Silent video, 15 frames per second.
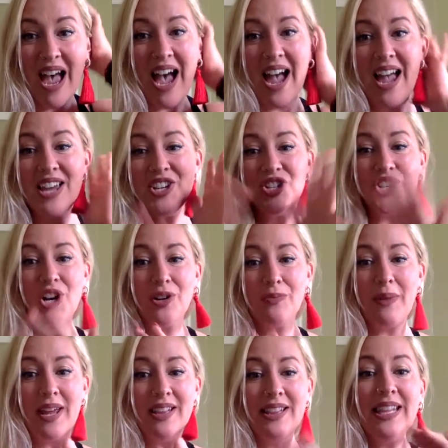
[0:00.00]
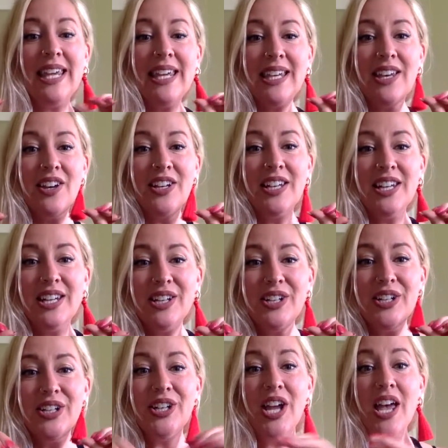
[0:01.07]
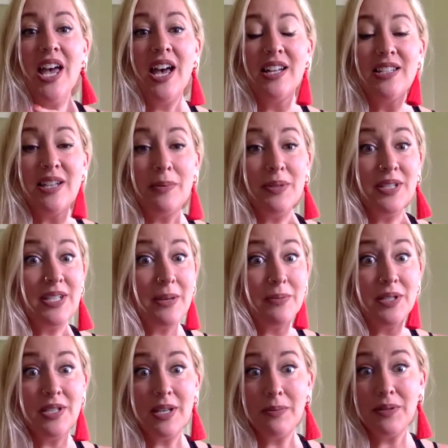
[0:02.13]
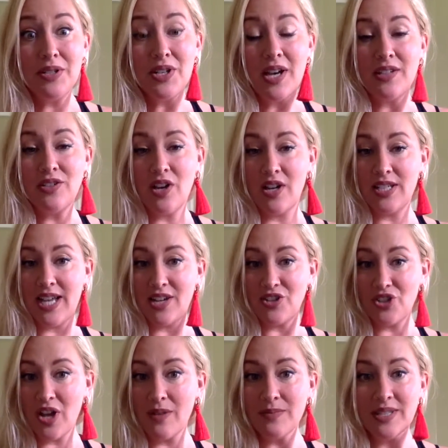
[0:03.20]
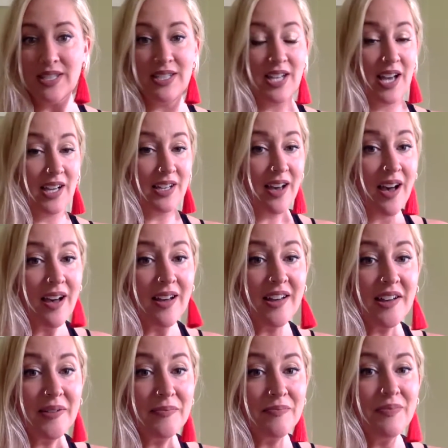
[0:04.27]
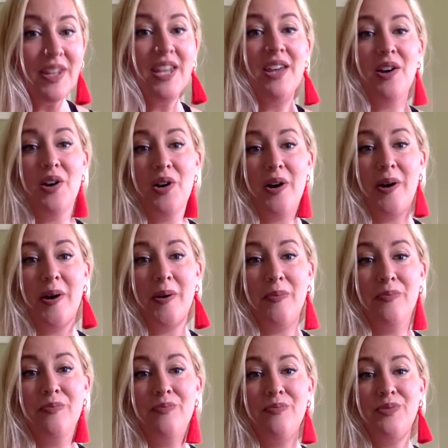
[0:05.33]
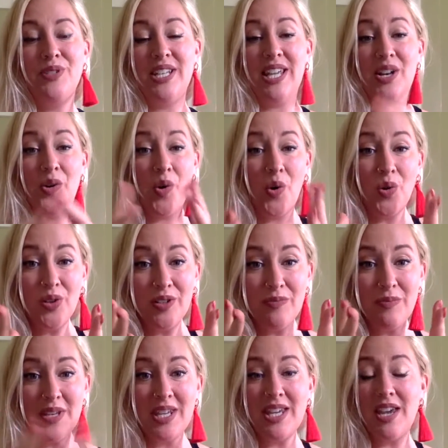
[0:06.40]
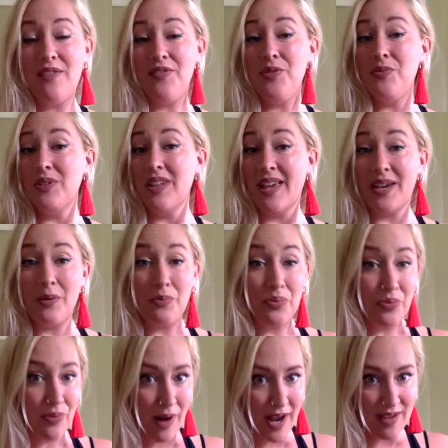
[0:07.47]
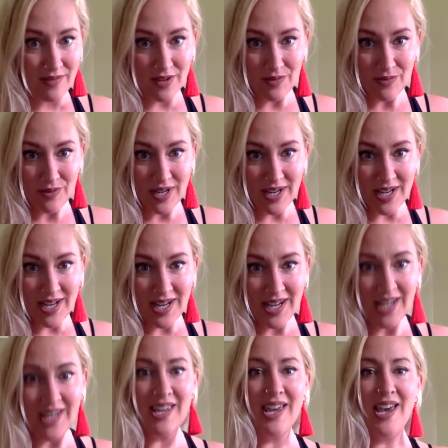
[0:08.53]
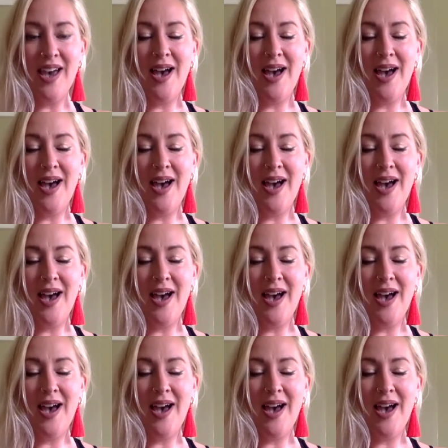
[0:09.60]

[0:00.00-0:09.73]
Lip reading: I shared my link on here, www.dawn-thompson.com, to get a hold of me if you would like a private reading.